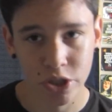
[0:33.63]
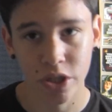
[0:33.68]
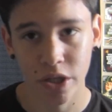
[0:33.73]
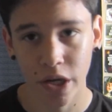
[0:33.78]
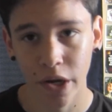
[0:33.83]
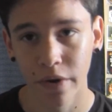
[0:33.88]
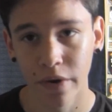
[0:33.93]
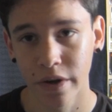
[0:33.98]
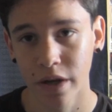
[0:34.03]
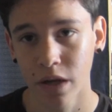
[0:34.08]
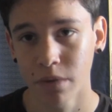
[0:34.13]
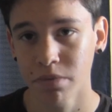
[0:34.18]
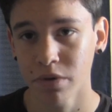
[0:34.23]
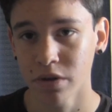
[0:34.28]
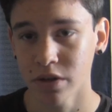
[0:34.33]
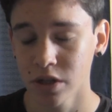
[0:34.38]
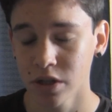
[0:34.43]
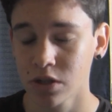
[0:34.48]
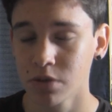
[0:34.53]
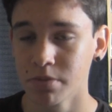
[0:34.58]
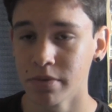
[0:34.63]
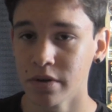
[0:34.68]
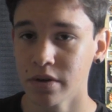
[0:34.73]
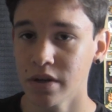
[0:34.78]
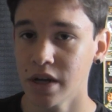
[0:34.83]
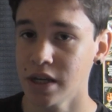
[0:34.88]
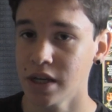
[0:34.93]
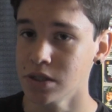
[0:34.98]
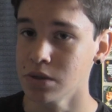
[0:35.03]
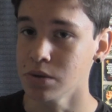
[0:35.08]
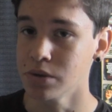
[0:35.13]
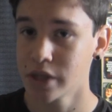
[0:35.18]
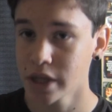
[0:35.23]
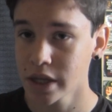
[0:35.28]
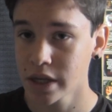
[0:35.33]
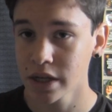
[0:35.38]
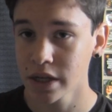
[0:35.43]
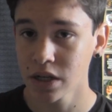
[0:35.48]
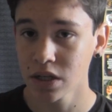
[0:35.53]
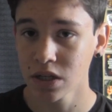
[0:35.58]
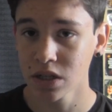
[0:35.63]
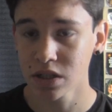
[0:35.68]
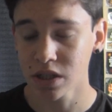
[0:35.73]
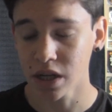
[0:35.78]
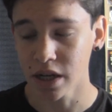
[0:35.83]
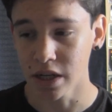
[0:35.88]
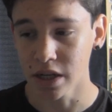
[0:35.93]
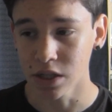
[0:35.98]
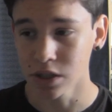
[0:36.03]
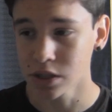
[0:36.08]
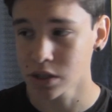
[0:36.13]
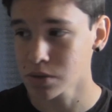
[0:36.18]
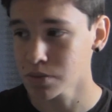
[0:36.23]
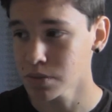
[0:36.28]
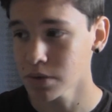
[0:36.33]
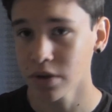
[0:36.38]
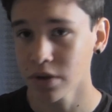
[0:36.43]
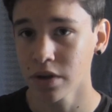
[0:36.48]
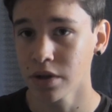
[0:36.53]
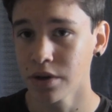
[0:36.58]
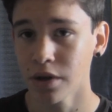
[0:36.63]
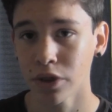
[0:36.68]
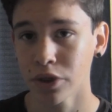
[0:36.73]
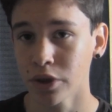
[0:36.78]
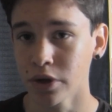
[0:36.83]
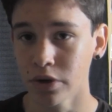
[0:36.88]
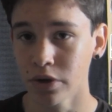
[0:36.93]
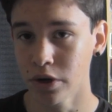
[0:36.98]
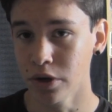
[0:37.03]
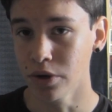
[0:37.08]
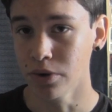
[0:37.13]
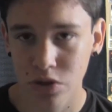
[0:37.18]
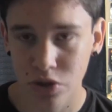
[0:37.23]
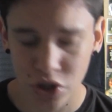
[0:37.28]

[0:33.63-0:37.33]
generic and predictable as you think it is, and it's really nothing new.